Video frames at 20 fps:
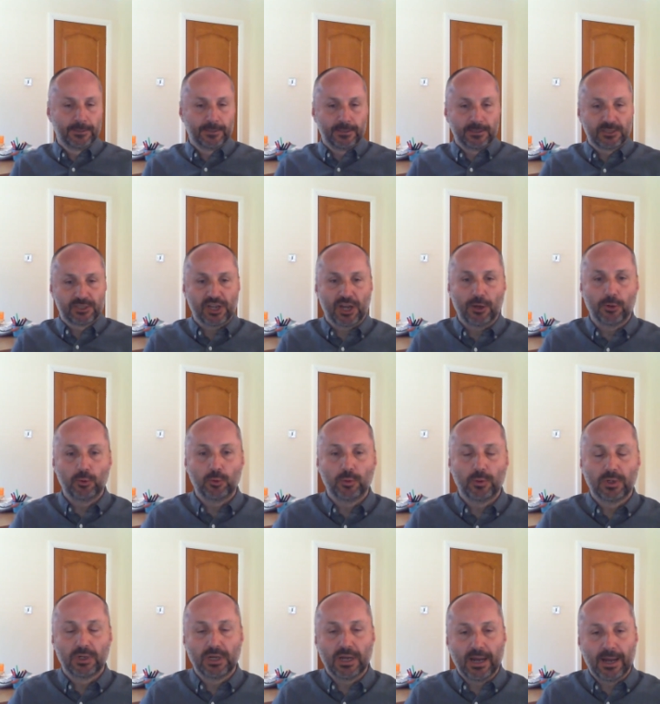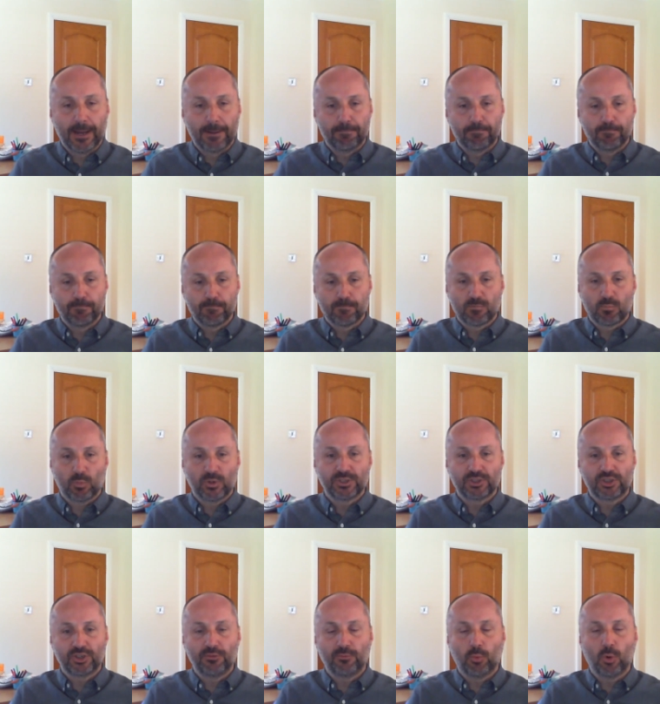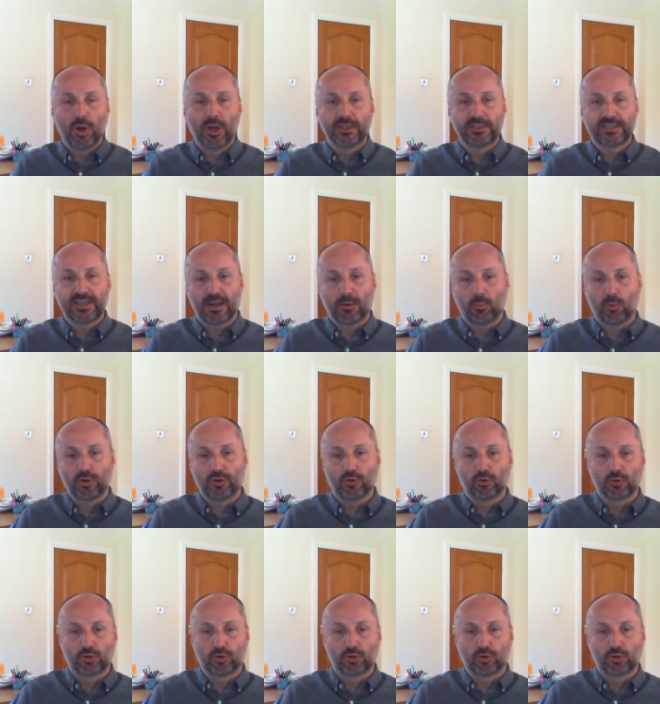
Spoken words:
So once you've worked out what your